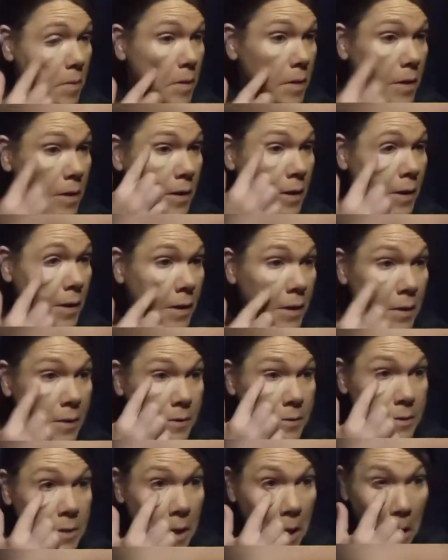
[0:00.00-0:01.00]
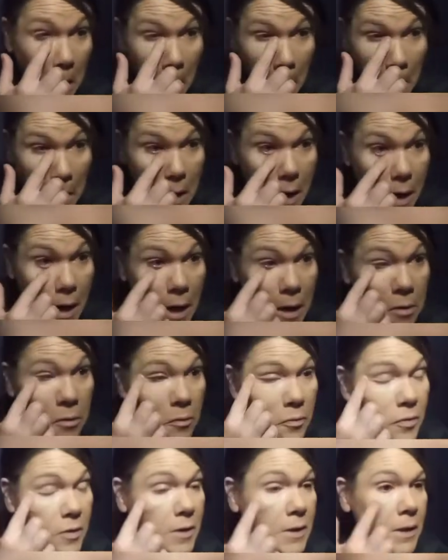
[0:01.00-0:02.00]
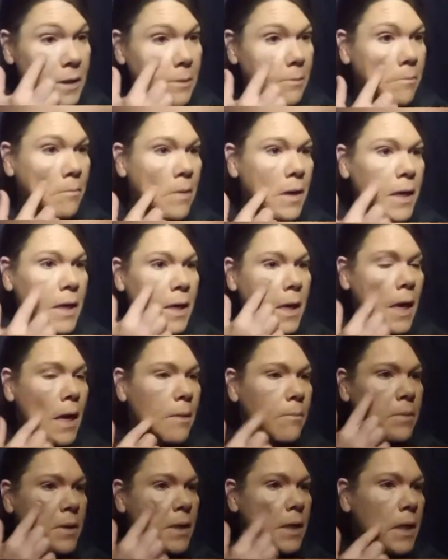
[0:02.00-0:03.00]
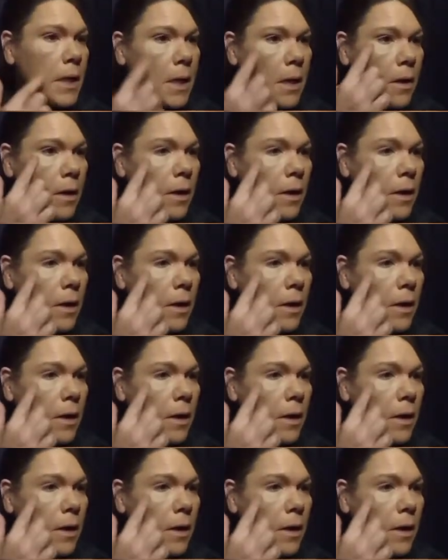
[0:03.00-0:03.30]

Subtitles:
it is. I don't think it may not be